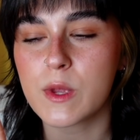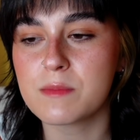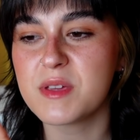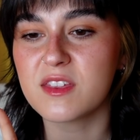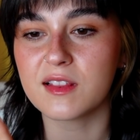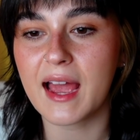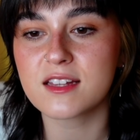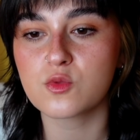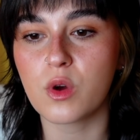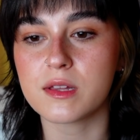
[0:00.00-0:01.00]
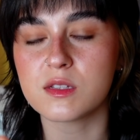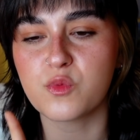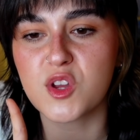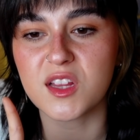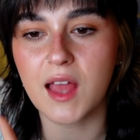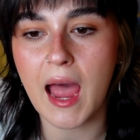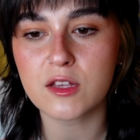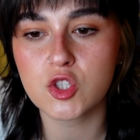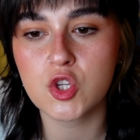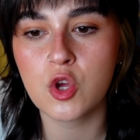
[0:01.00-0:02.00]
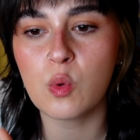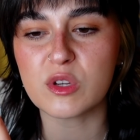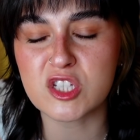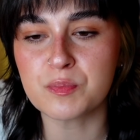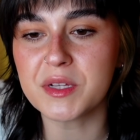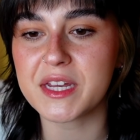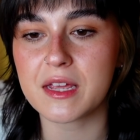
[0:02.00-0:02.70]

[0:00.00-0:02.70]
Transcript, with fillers: We can be the last ones. If we're the last two, we'll split